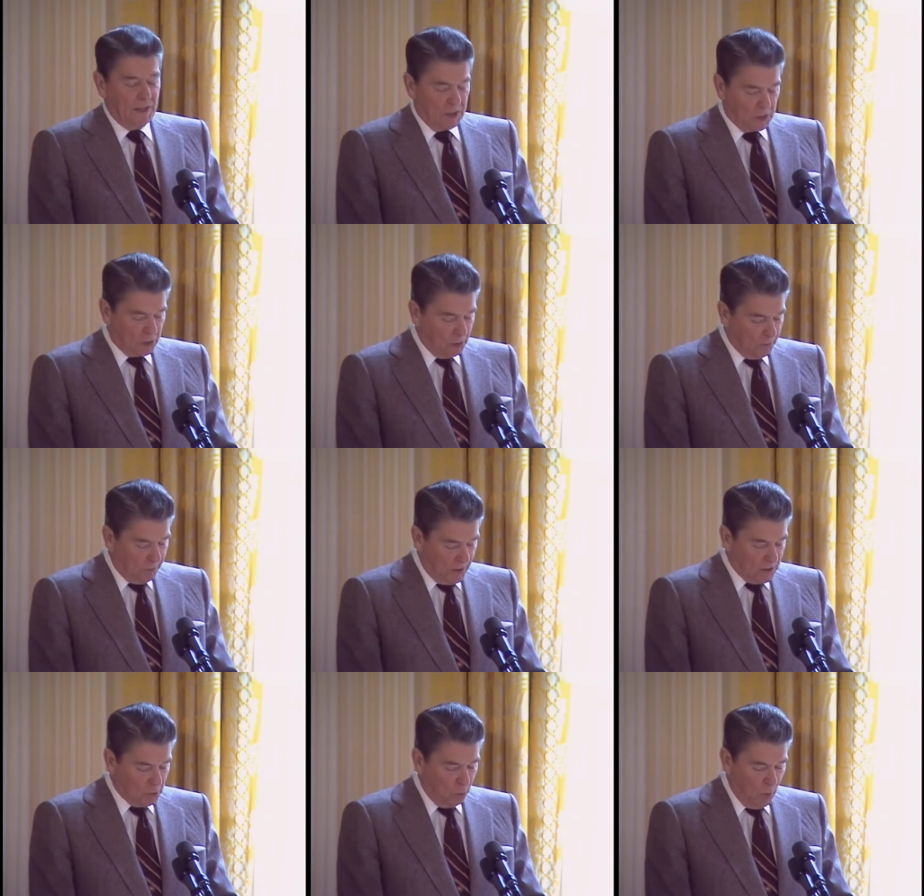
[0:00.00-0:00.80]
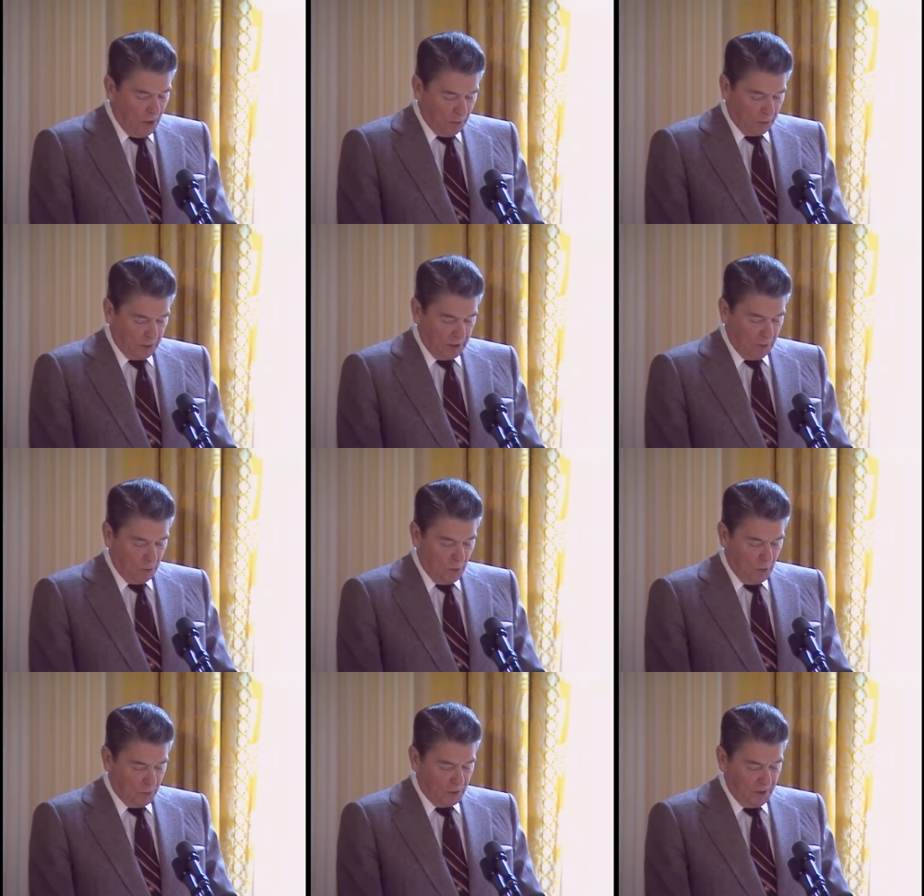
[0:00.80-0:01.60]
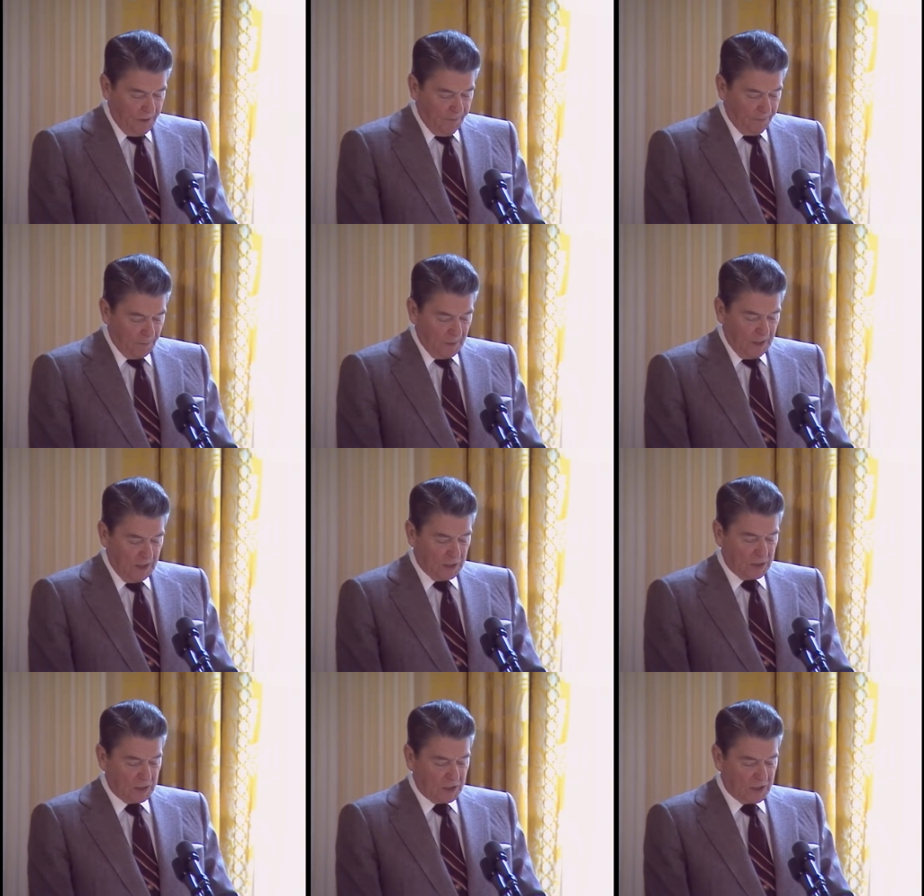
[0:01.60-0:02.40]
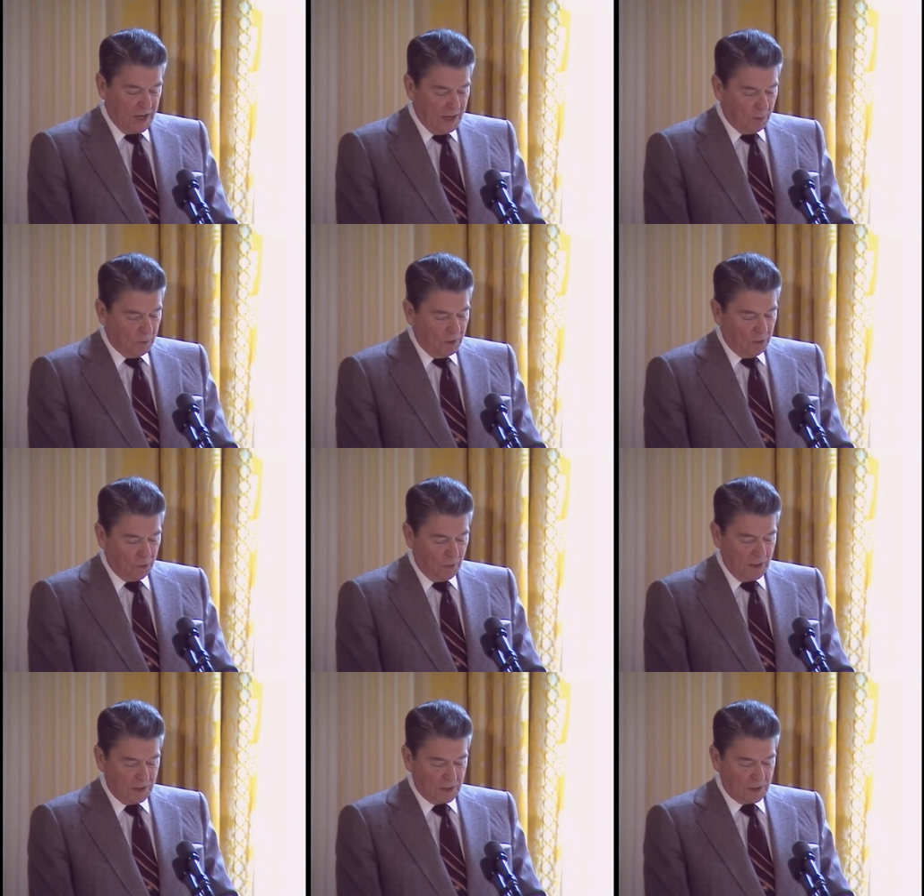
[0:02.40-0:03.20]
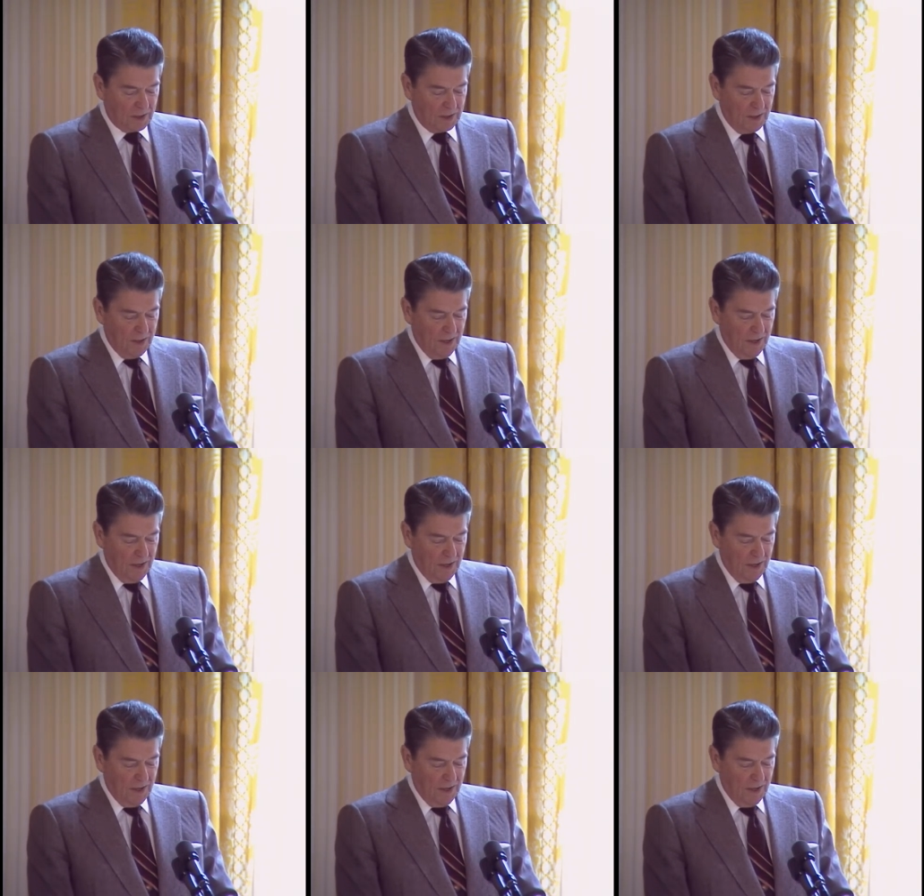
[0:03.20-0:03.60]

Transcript: Surplus wealth, he wrote, is a sacred trust